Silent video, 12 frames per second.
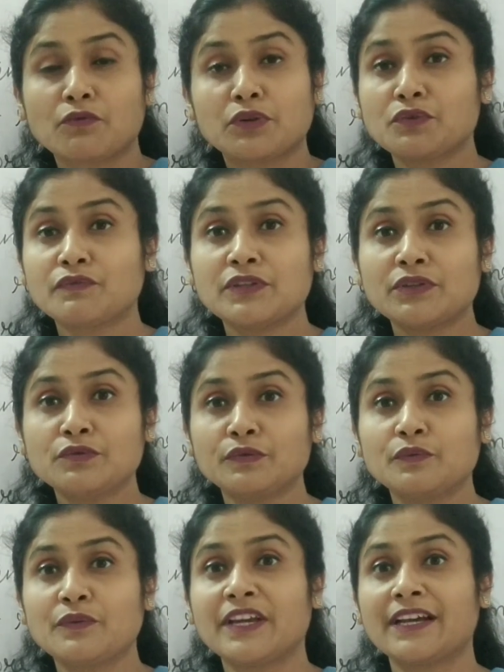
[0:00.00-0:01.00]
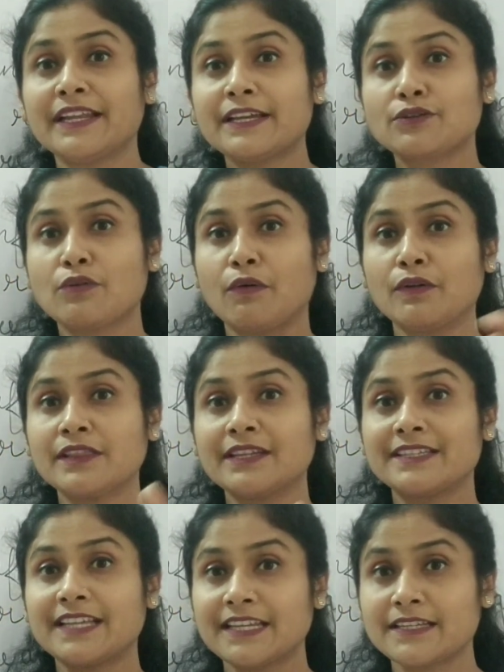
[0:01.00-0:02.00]
What do? We collect all the
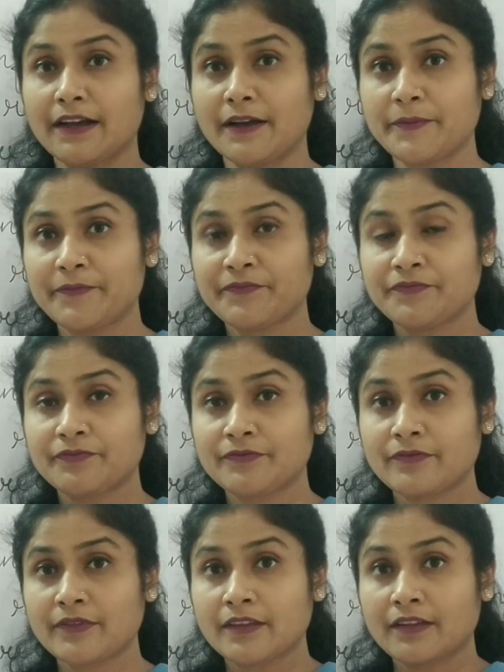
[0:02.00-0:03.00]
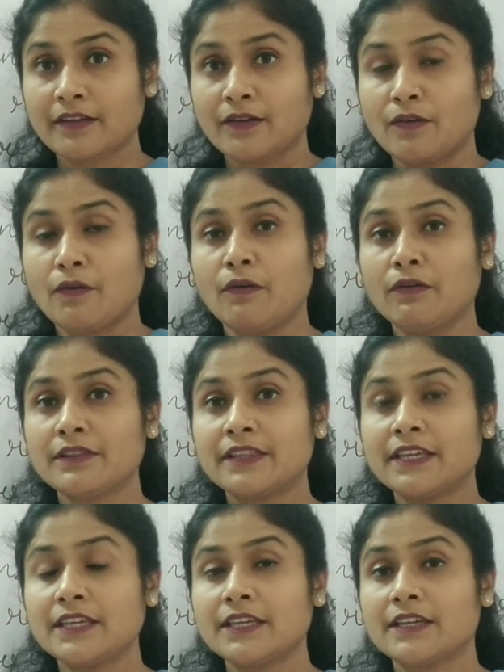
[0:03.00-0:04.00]
data, all
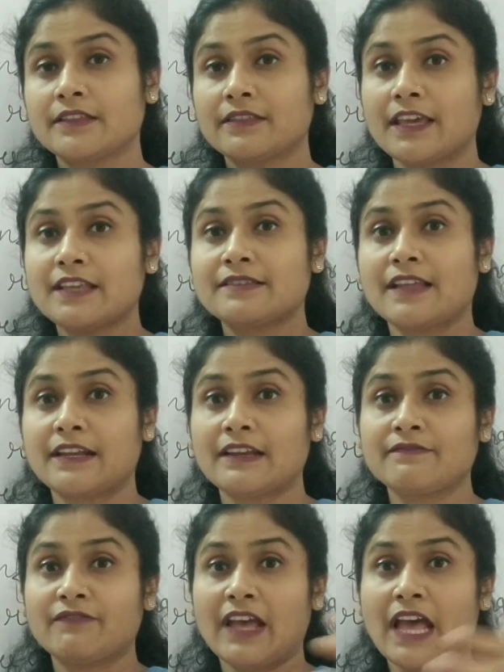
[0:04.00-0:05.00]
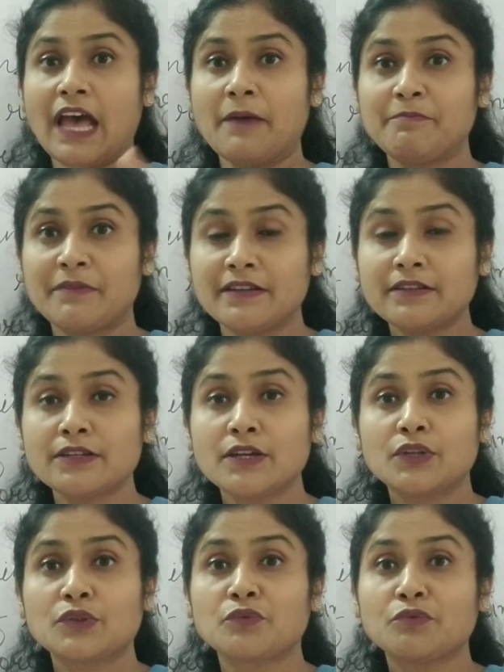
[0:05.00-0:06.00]
the things that have
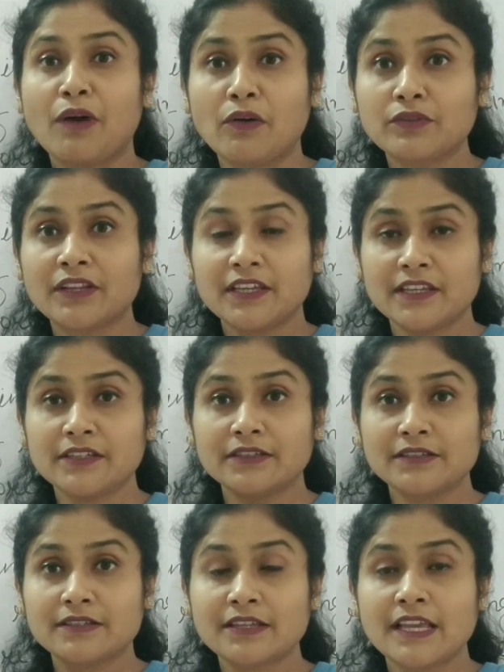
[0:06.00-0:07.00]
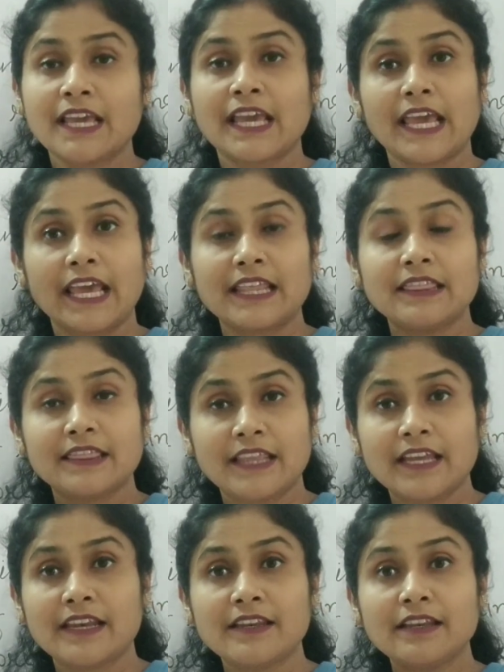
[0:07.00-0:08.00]
happened throughout the years, and
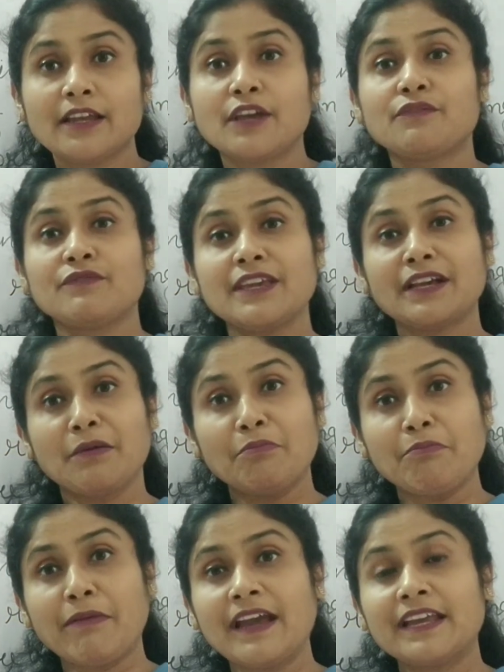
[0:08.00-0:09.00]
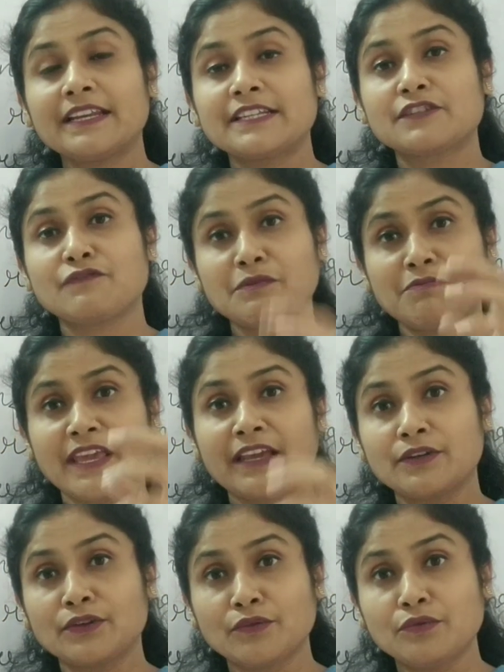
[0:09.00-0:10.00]
then we compile it, we make
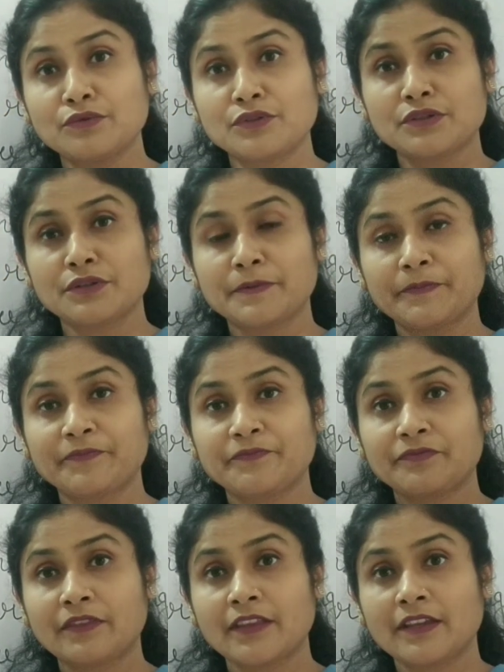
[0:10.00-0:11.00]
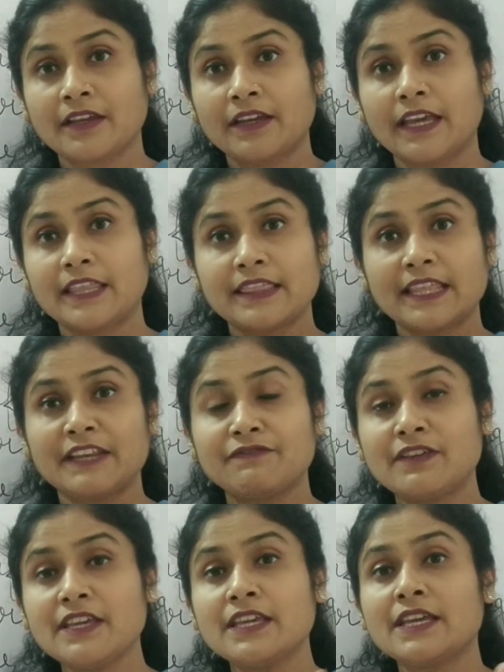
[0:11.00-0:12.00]
a note, and then
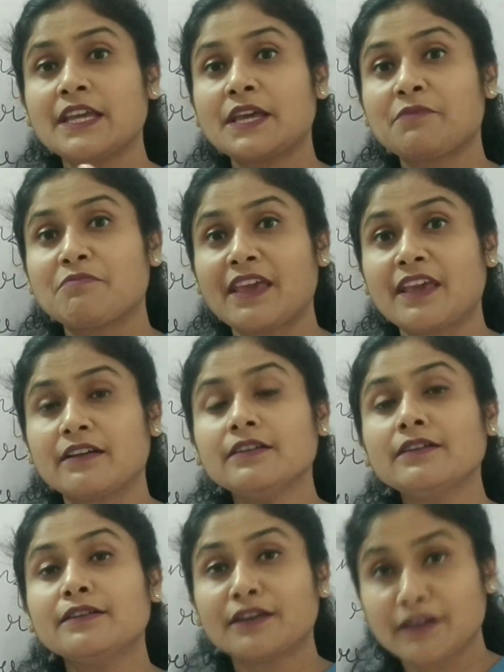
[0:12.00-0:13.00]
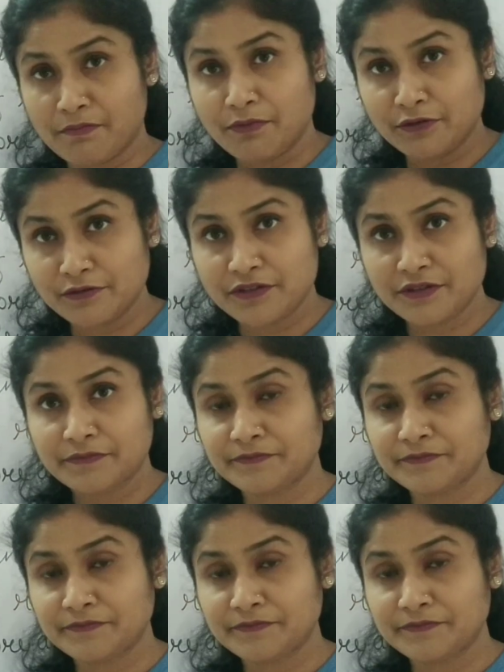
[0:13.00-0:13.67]
we make a report.